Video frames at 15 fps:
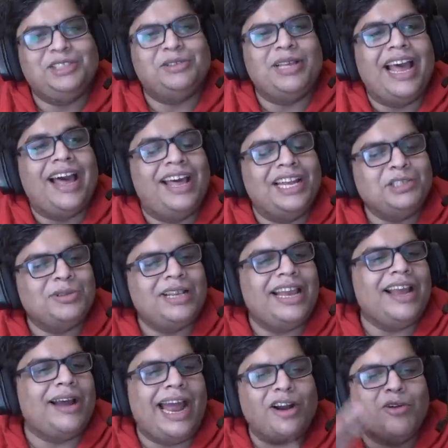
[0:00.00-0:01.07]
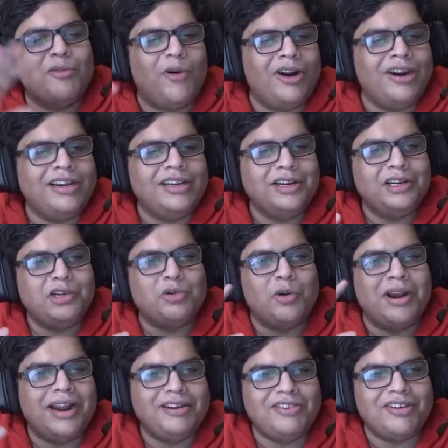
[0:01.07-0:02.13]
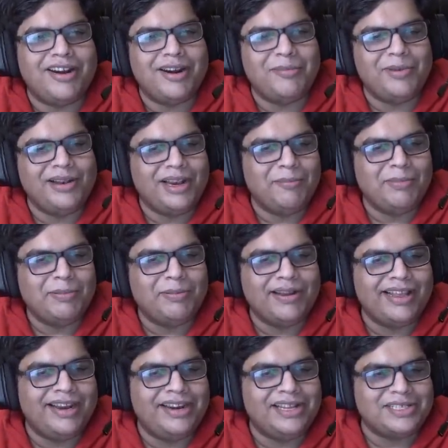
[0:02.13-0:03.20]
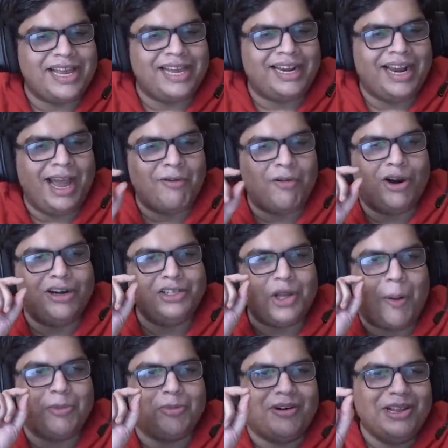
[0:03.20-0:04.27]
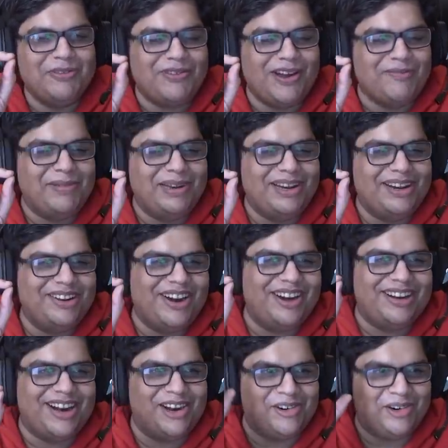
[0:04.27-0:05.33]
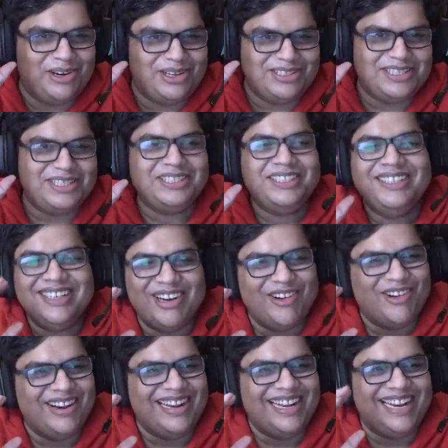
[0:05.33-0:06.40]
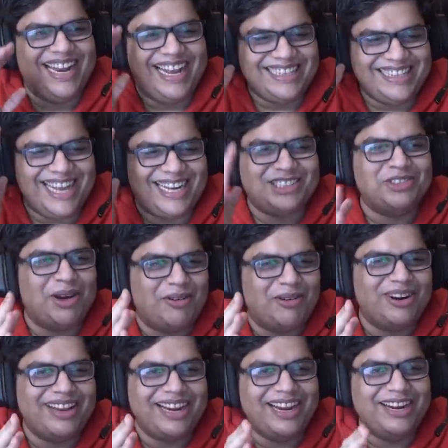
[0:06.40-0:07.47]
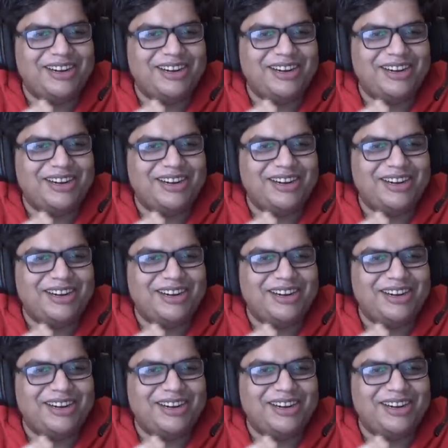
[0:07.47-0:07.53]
yeah, Harish was like, I don't want 200, 300 million people Kelly design. I want top 25 million credit card holders only. Like, that's who I want to cater